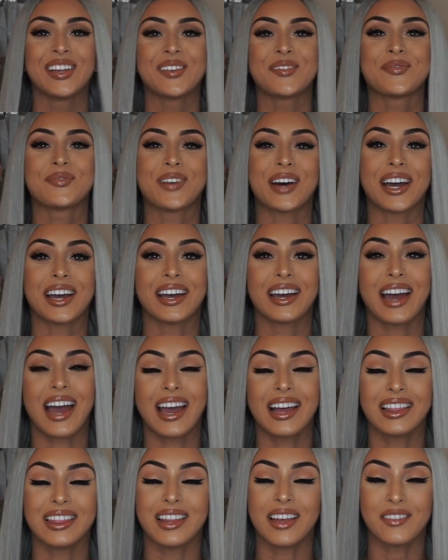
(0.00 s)
But
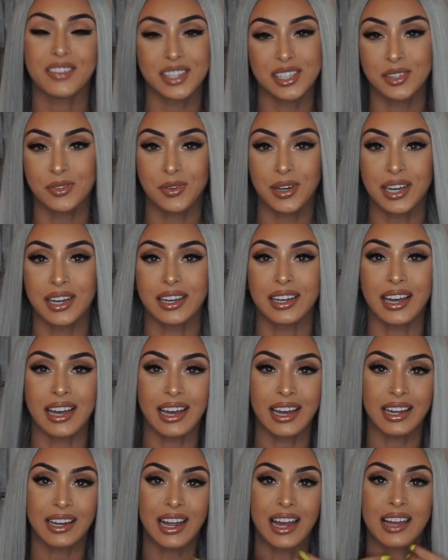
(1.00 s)
I love this wig
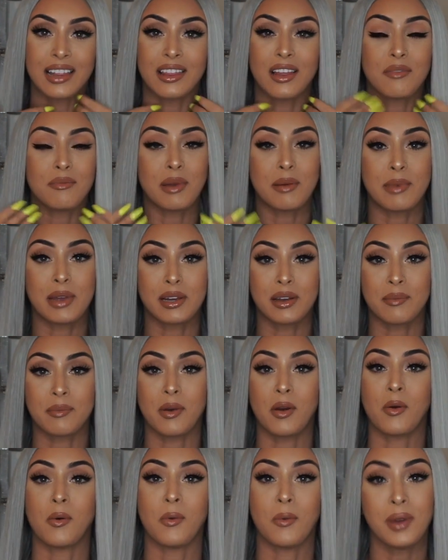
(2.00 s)
and I love my
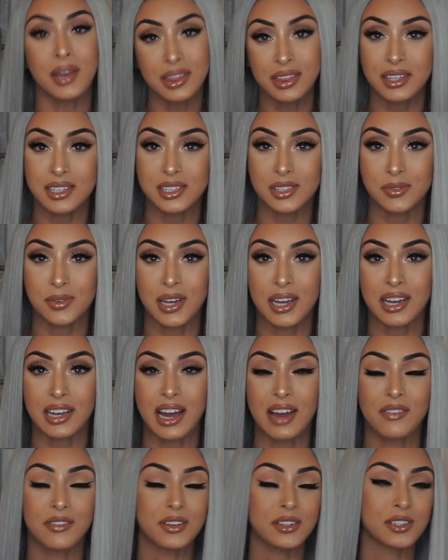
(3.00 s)
makeup with this wig.
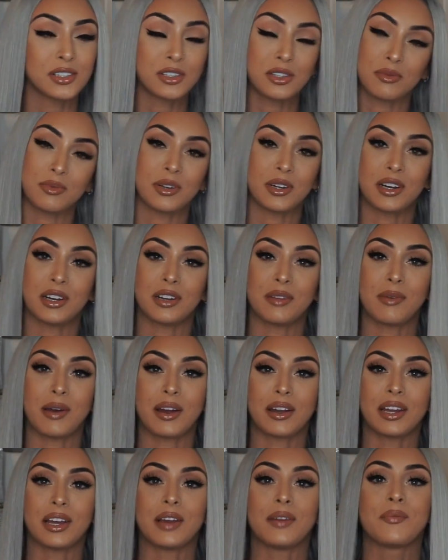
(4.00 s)
I feel super good
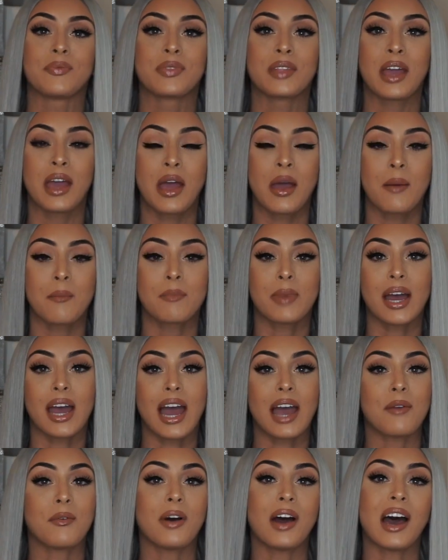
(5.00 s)
about it. But
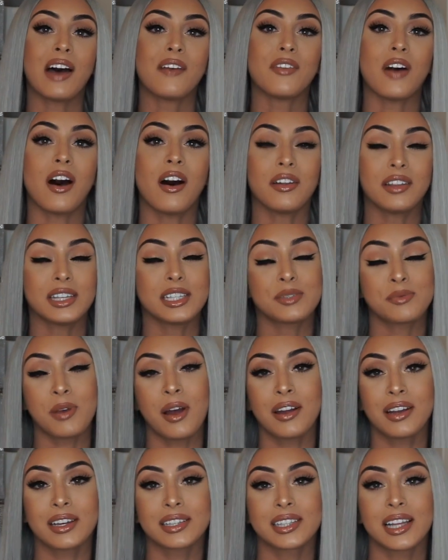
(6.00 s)
I will have all these
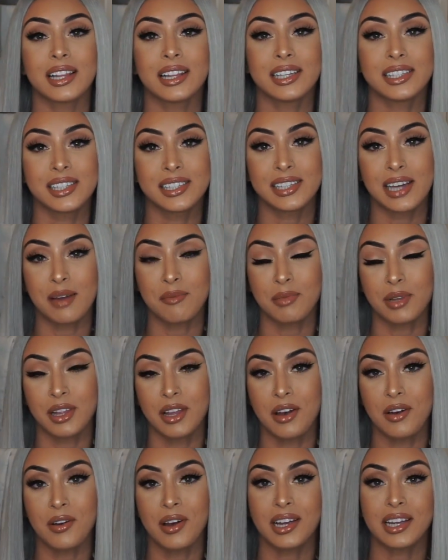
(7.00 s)
products listed down
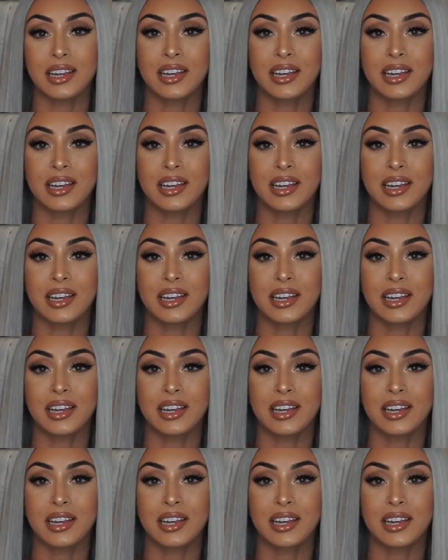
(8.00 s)
below.